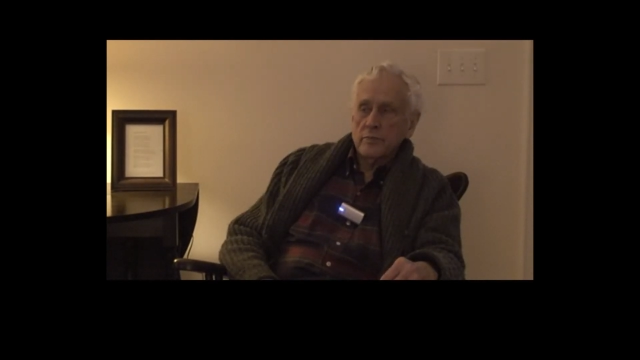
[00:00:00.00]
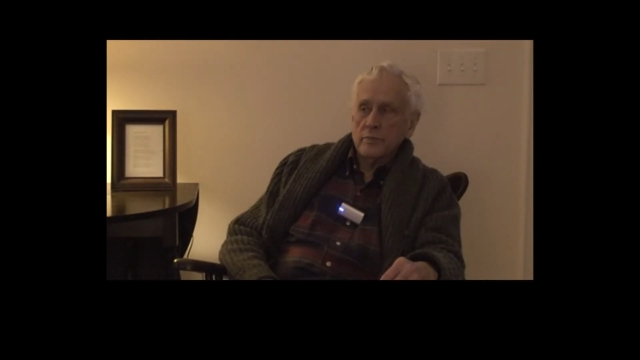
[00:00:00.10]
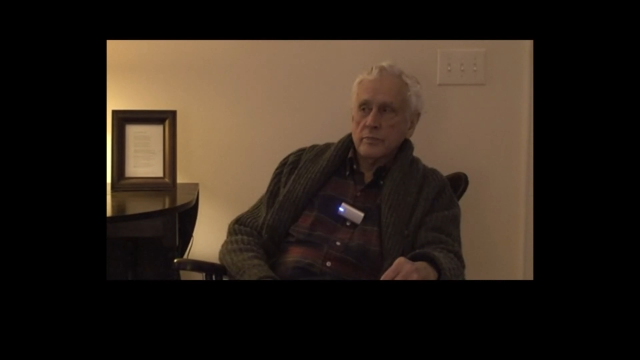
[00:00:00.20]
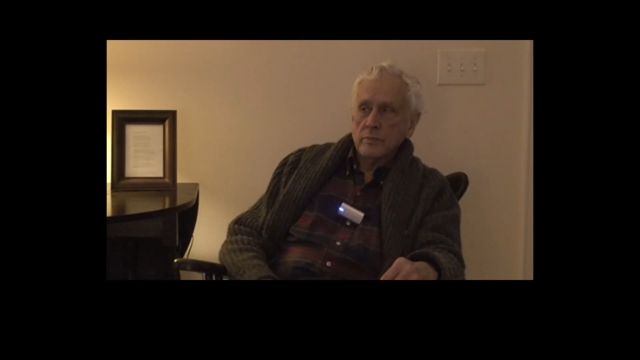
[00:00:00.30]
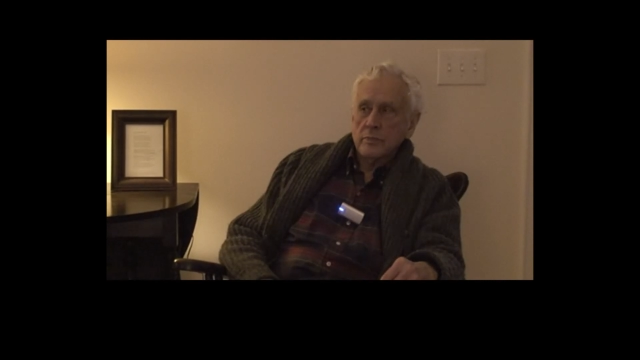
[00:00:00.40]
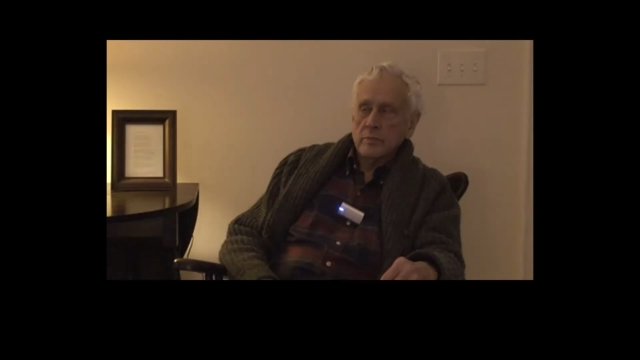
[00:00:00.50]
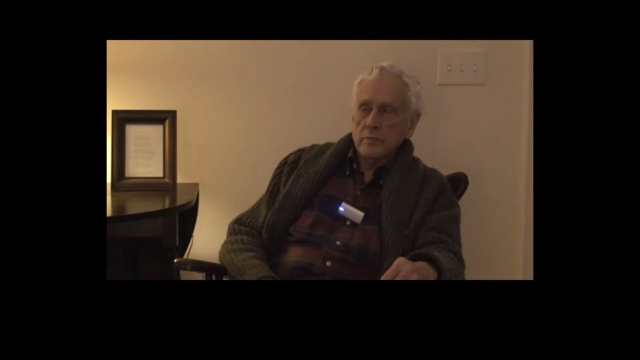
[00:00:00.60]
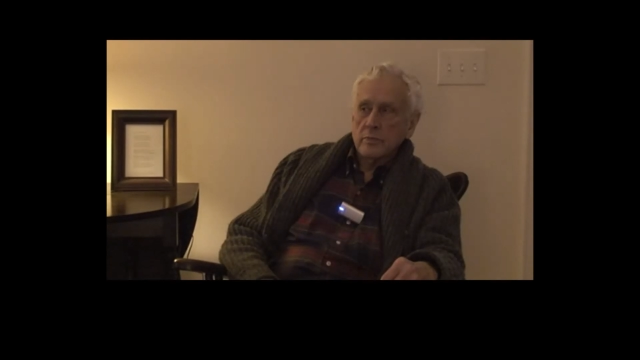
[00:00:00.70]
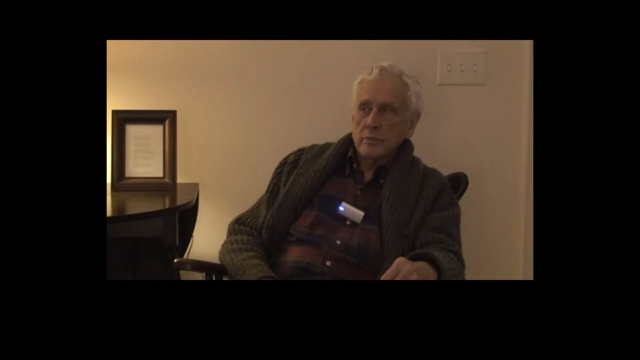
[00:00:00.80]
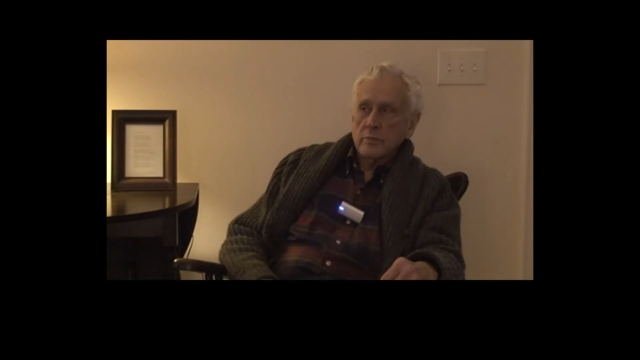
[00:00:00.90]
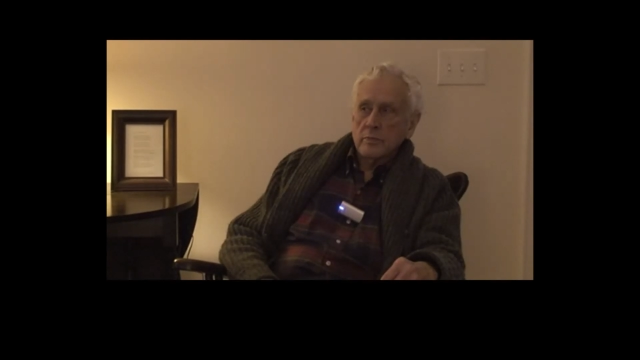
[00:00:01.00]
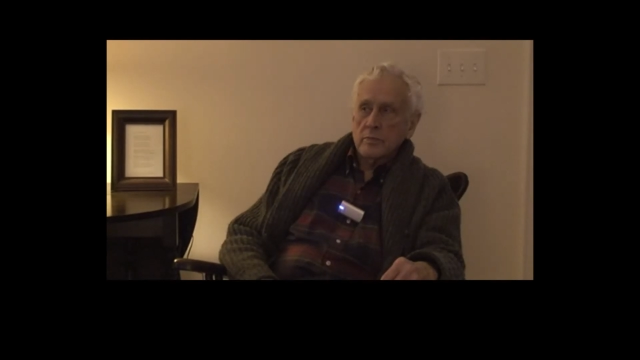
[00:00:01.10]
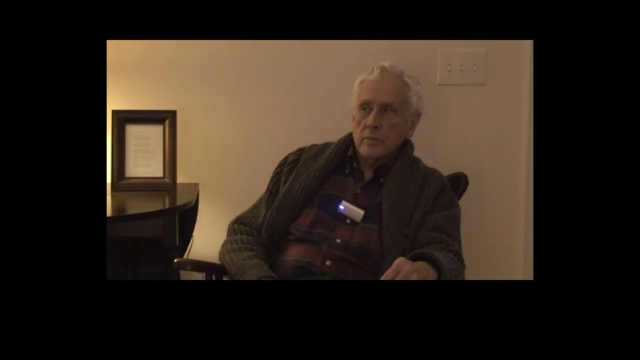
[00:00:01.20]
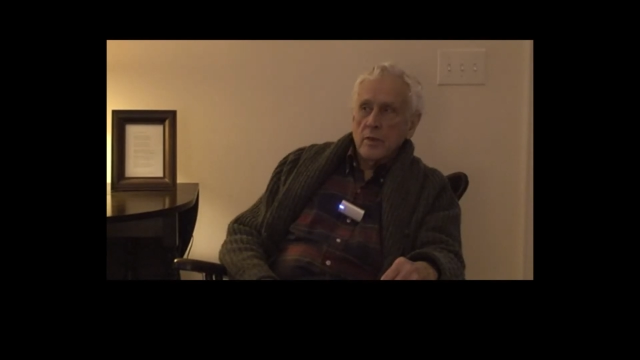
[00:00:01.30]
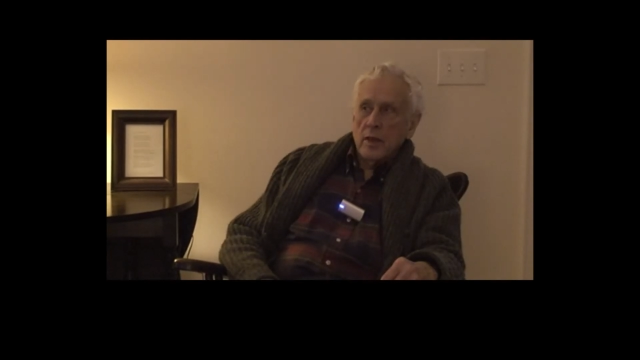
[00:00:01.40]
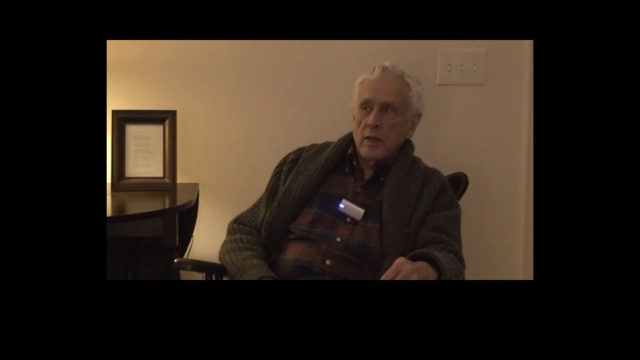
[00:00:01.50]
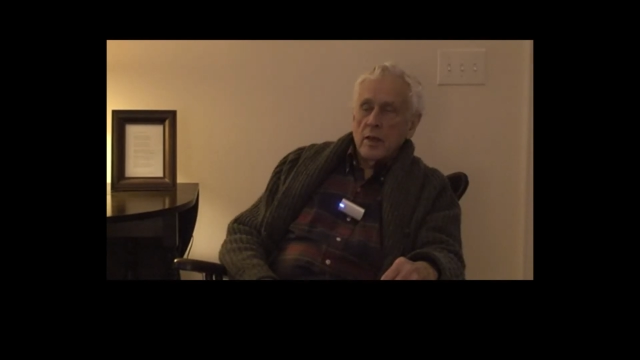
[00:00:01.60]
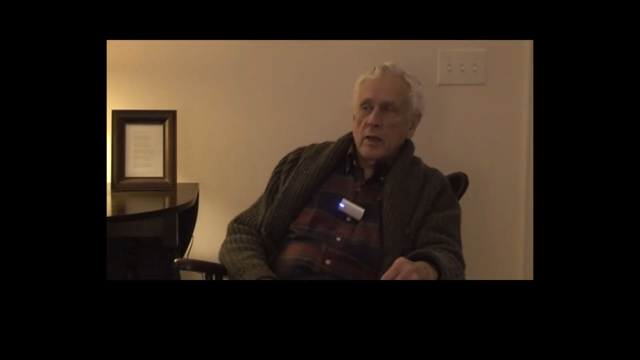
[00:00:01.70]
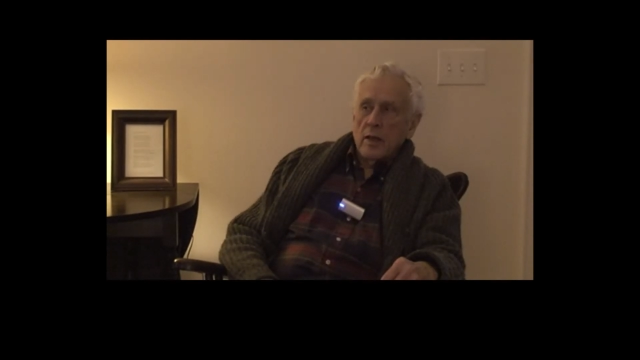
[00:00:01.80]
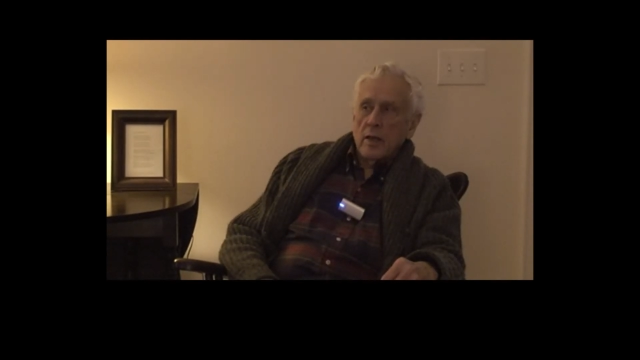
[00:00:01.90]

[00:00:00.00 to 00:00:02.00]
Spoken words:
Nothing is said.